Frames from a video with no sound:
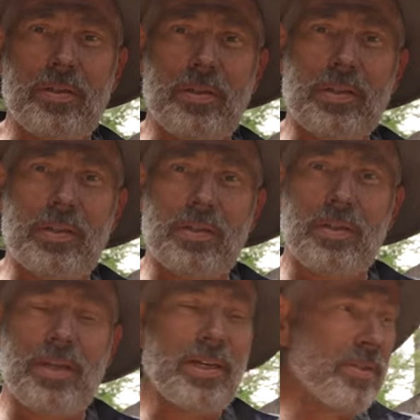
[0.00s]
It, it's
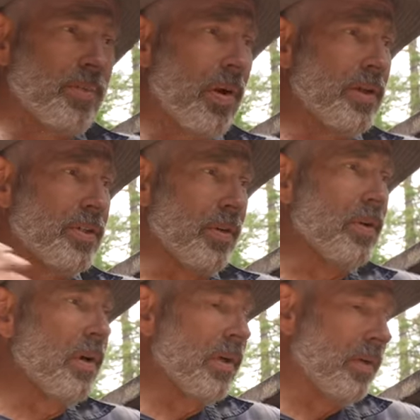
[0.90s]
less
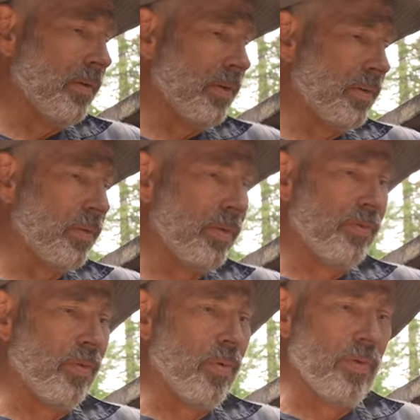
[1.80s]
pressure when it's only
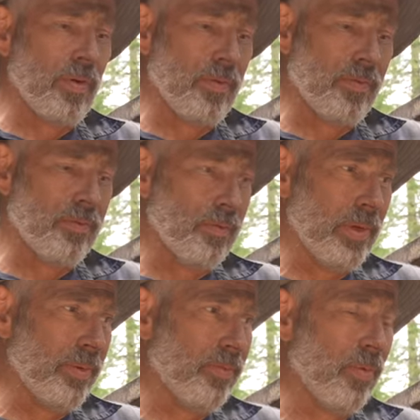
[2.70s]
four,
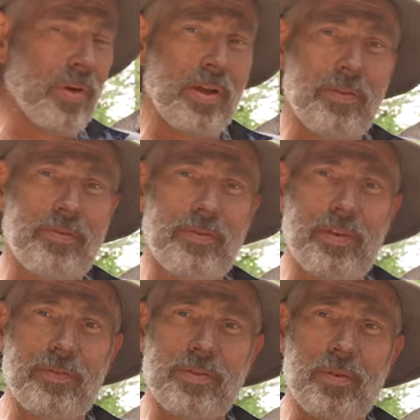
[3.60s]
maybe four and a half
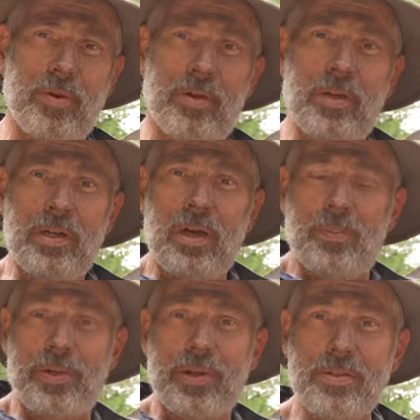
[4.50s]
feet of soil
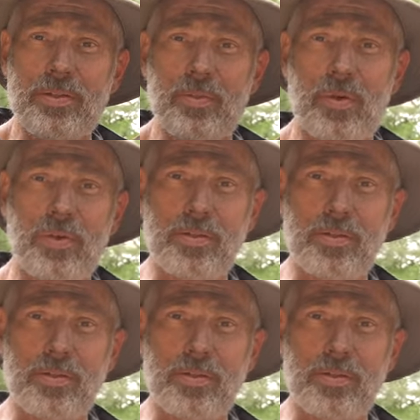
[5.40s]
up against the wall.